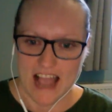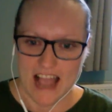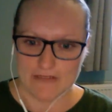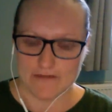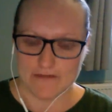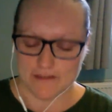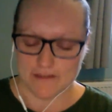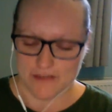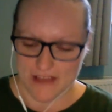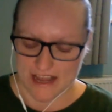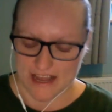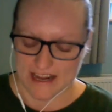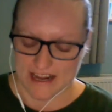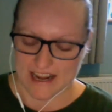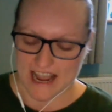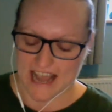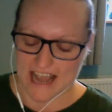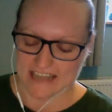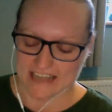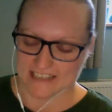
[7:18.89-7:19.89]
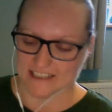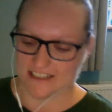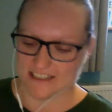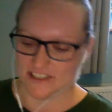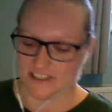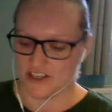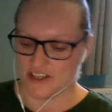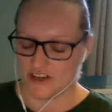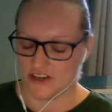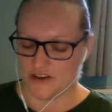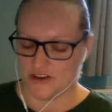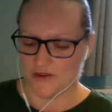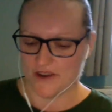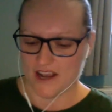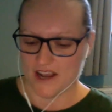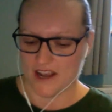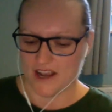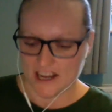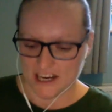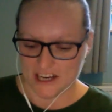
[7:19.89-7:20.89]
everything, and to